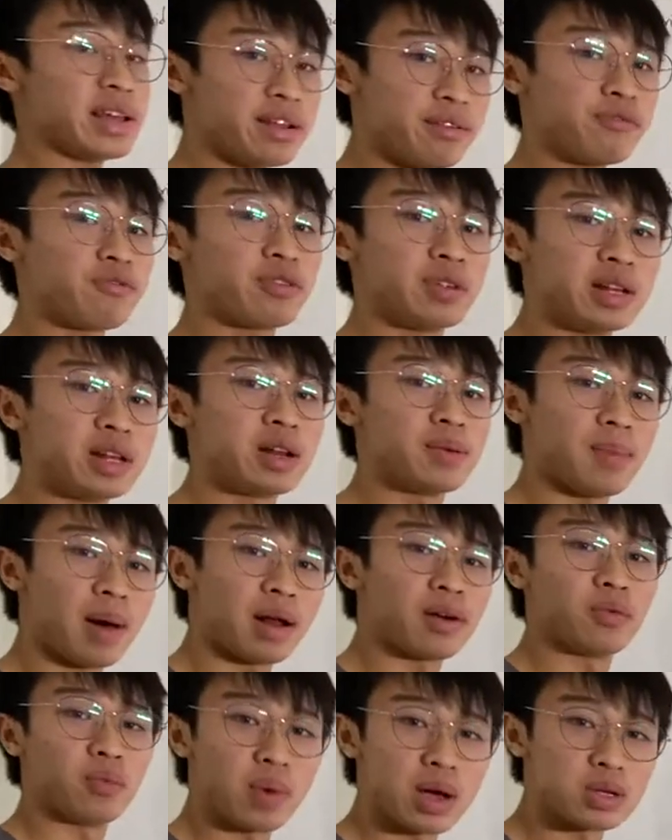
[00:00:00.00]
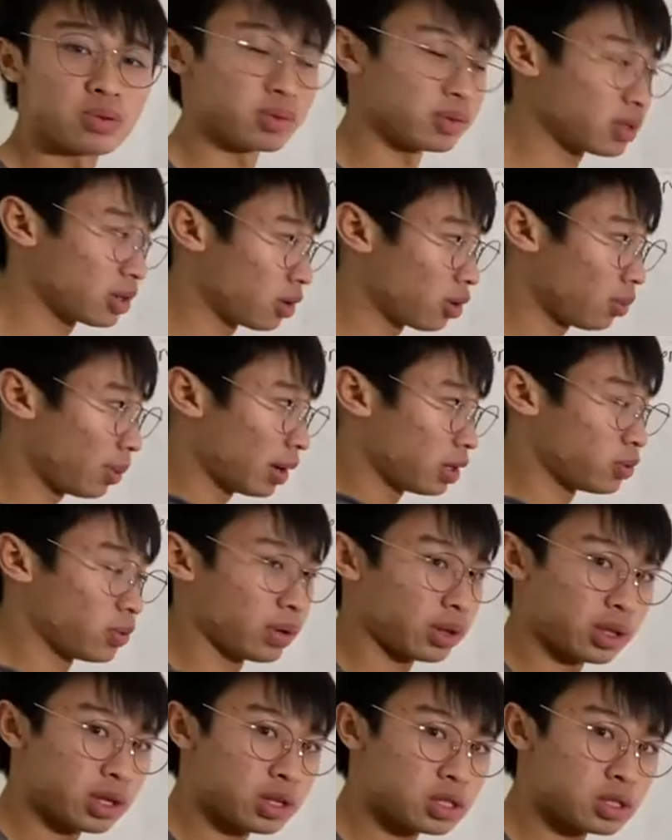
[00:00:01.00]
infinite amount of ways we can go about
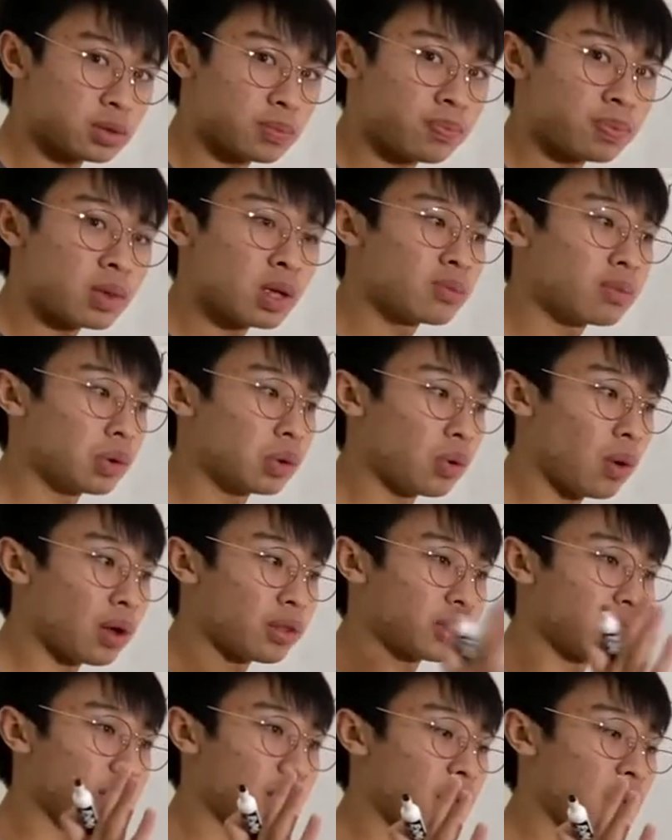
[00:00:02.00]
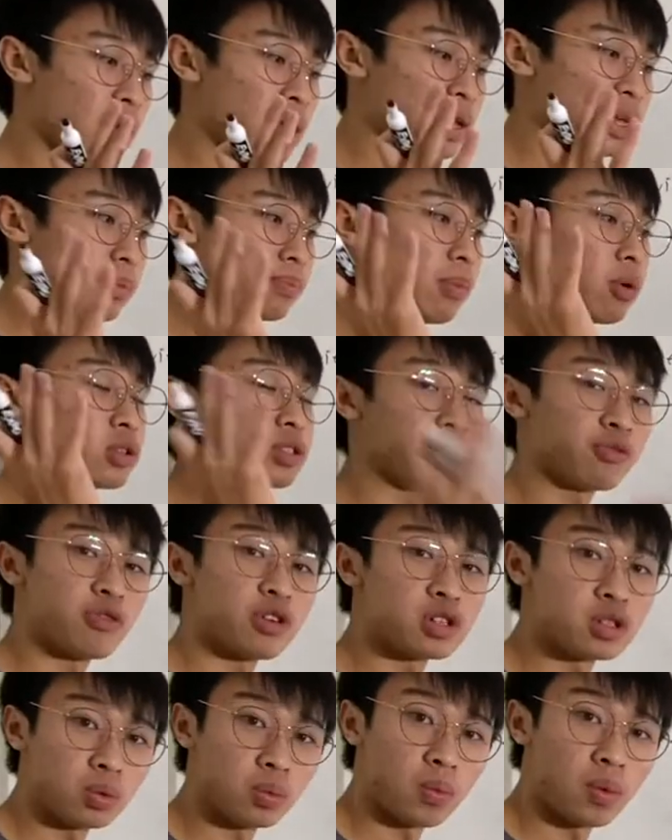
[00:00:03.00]
doing this. We want the most
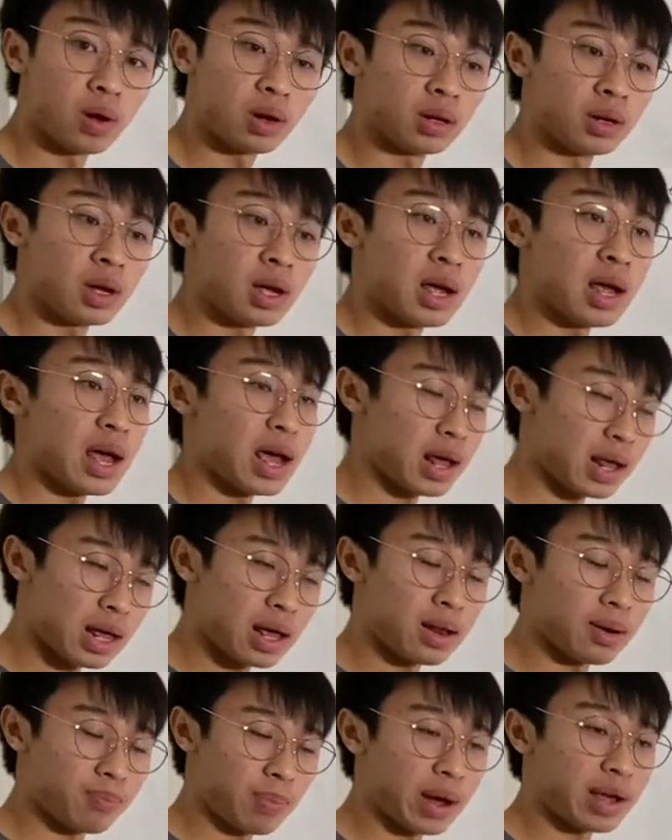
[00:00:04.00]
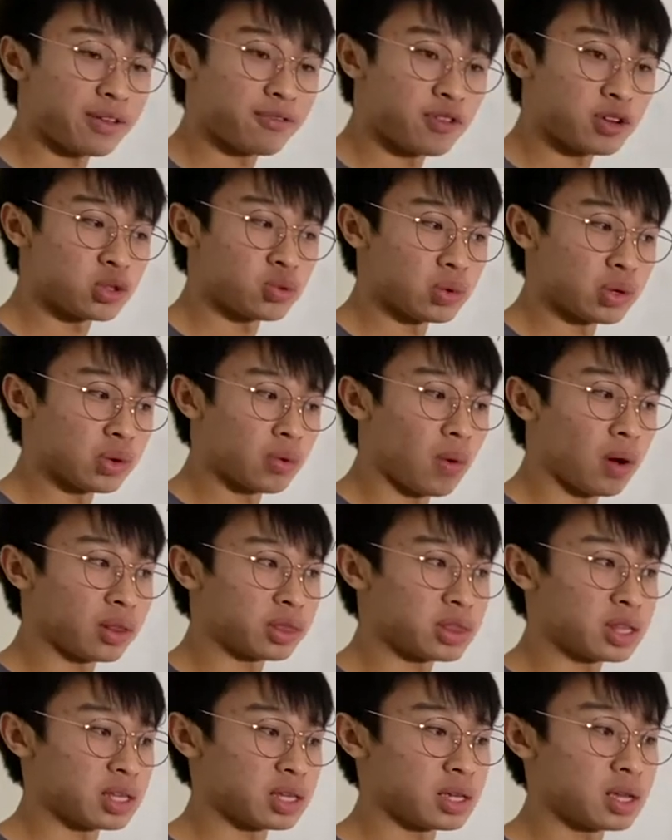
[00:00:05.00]
efficient one, and, and by efficient we
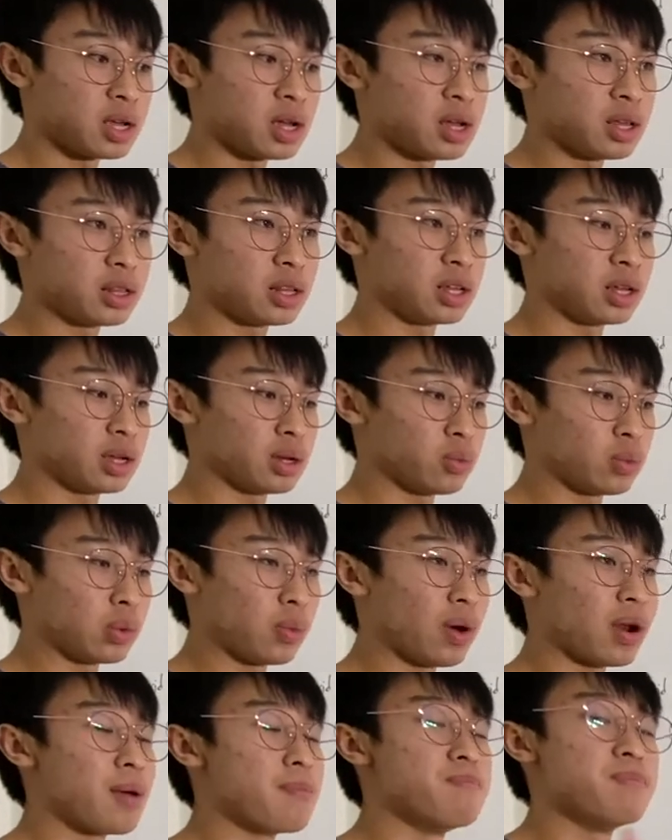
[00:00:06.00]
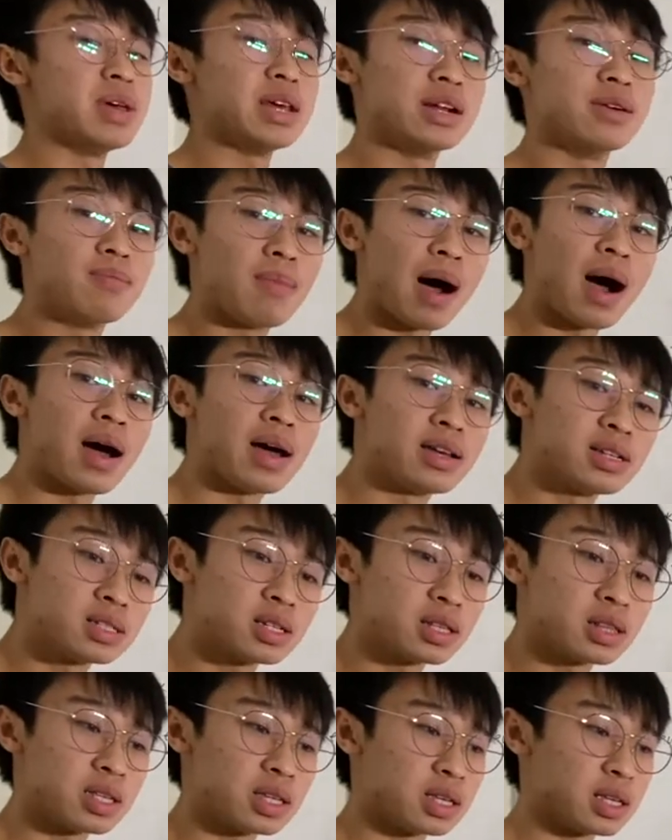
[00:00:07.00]
want the the we want to
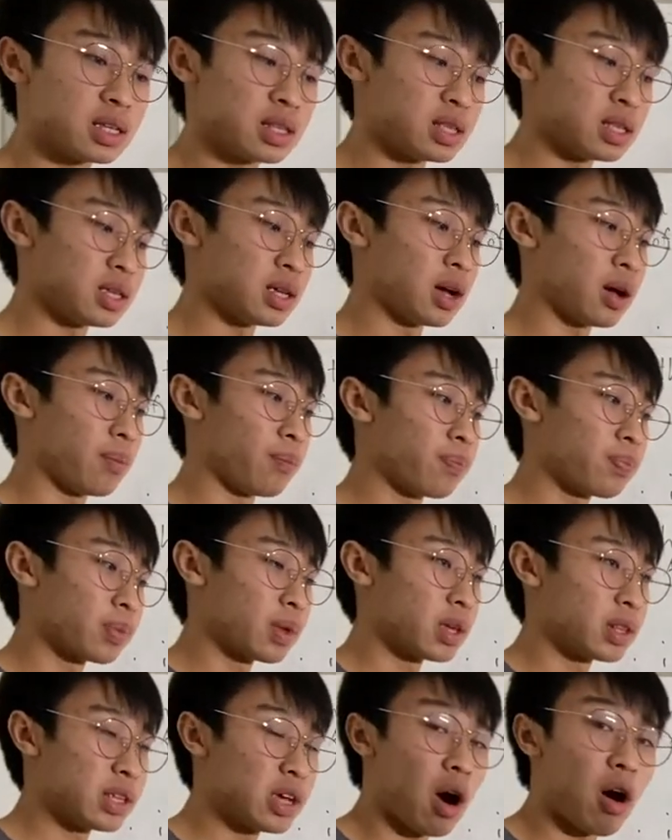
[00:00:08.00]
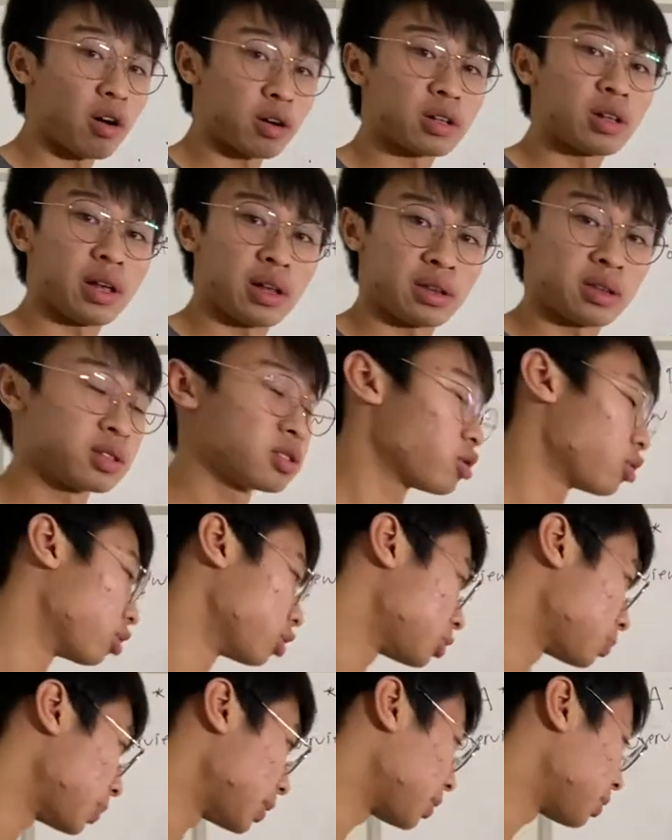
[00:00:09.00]
minimize the the um, the arc length, so to
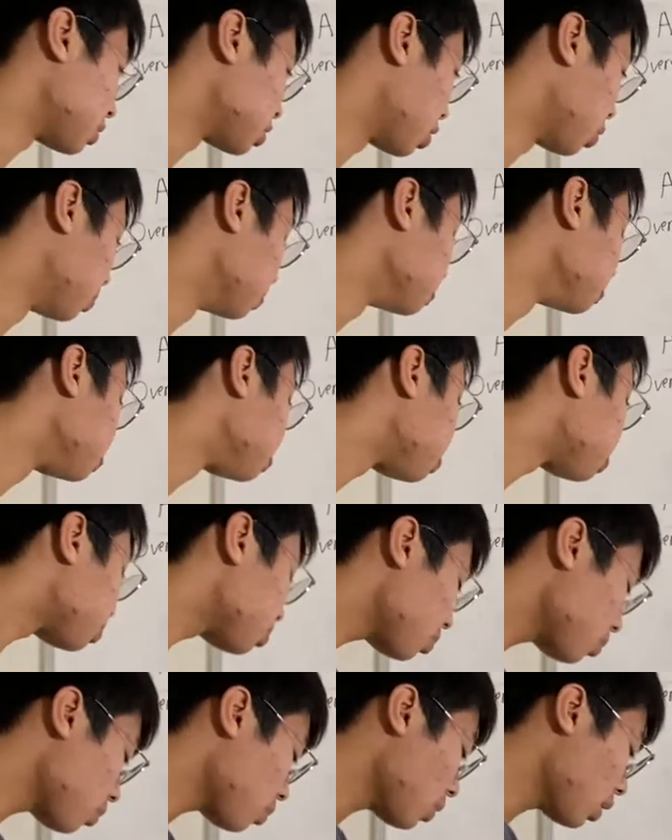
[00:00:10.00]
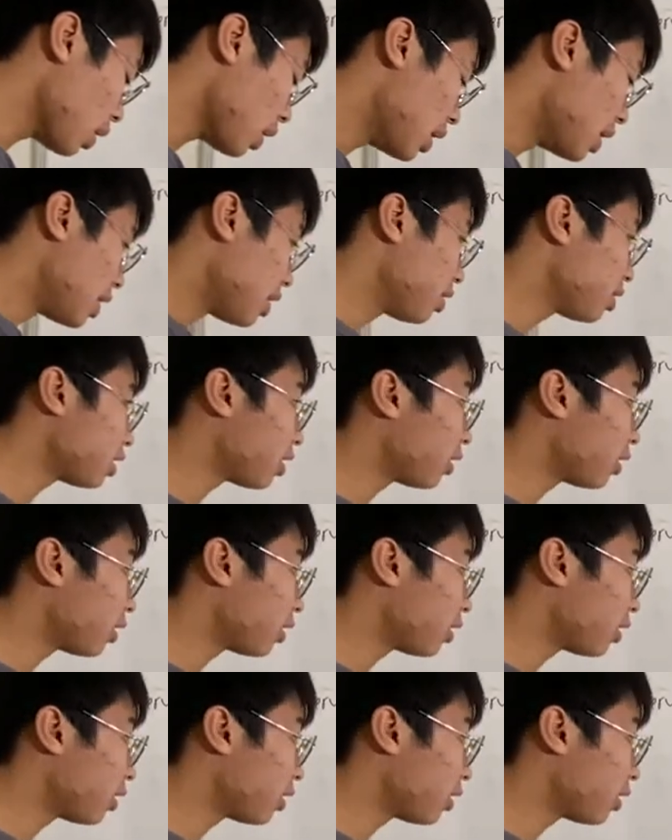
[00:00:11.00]
speak. So here's